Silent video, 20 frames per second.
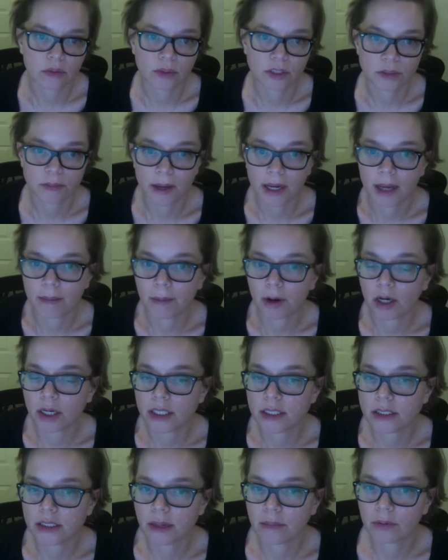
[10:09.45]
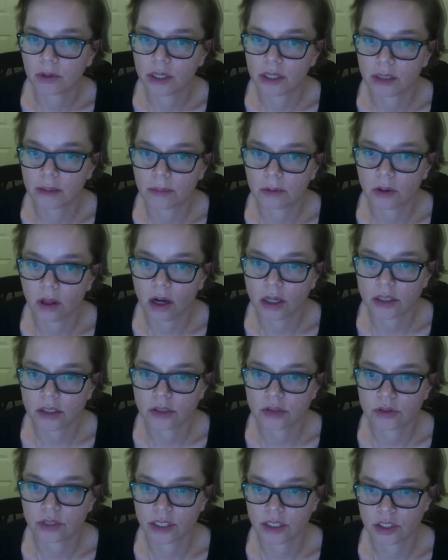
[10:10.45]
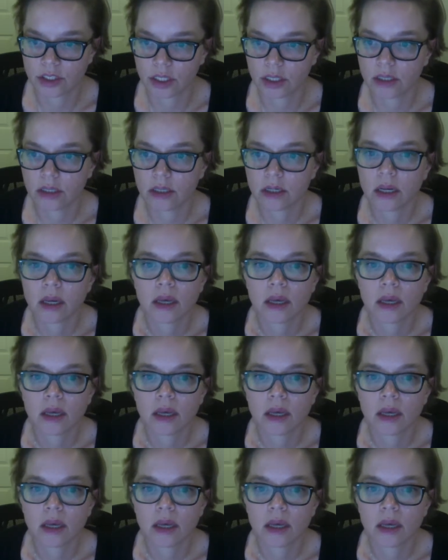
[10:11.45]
which make up our contemporary liberal arts tradition,